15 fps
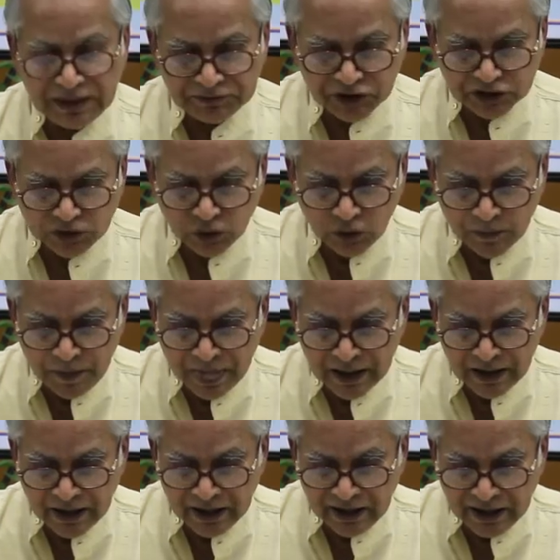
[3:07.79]
Chapter
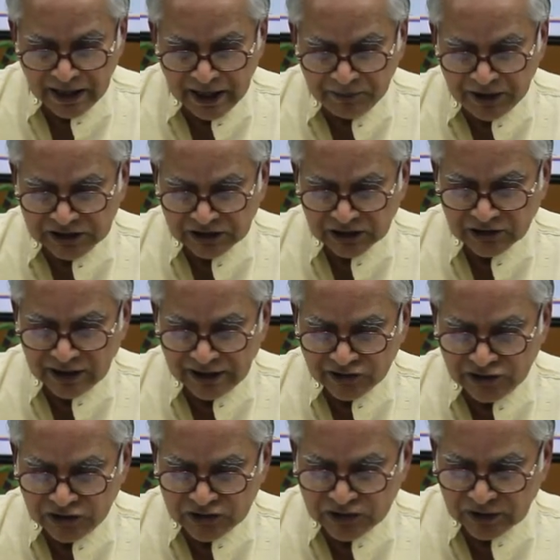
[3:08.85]
2, amid the
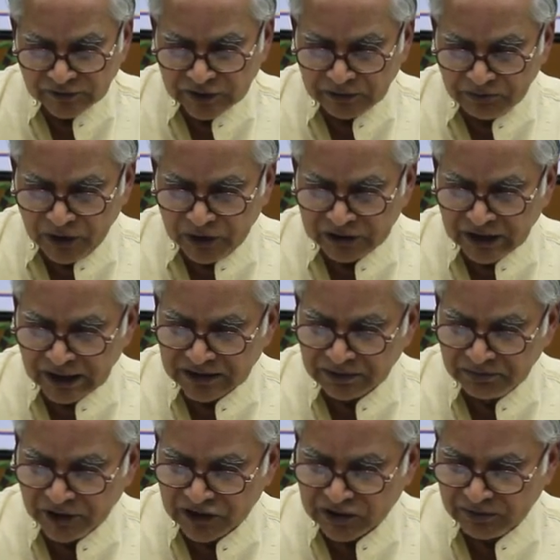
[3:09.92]
crisis of communal
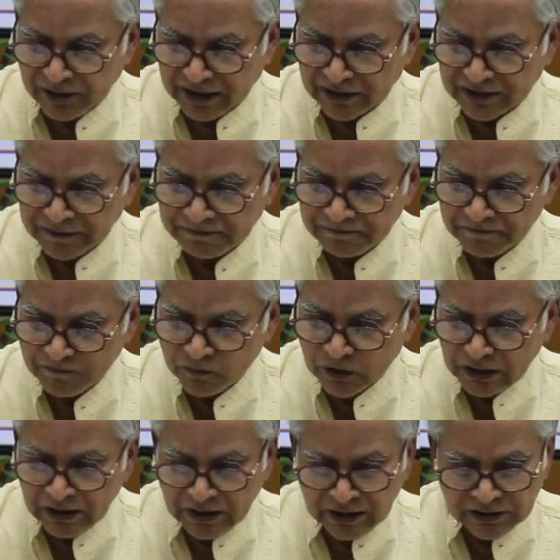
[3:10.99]
commitment.
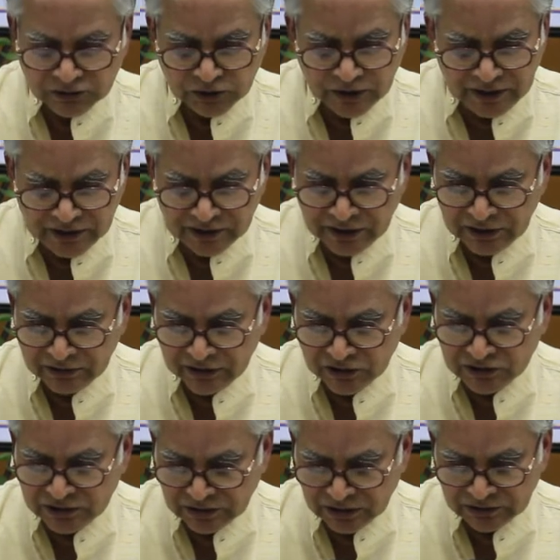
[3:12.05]
So here in
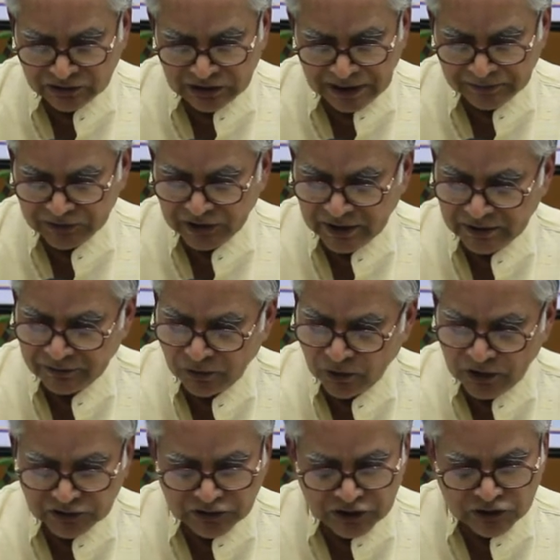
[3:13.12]
this chapter, he
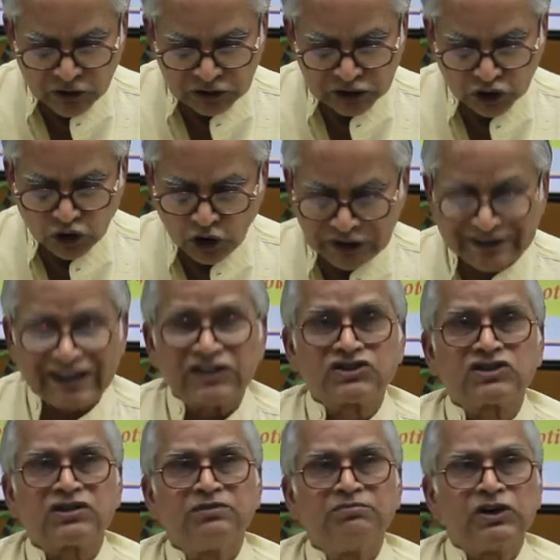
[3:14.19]
focuses on the
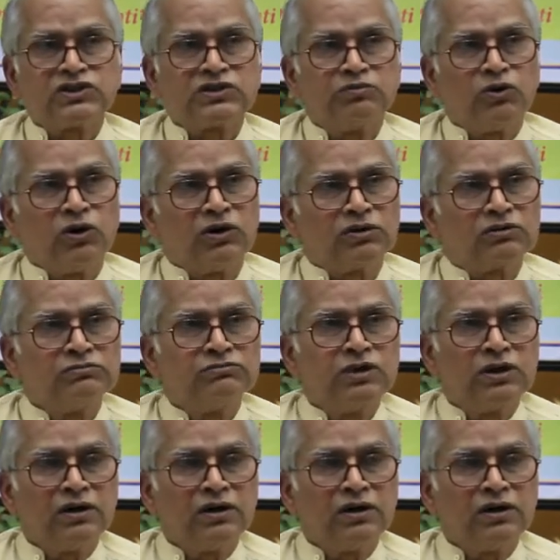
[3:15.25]
context much more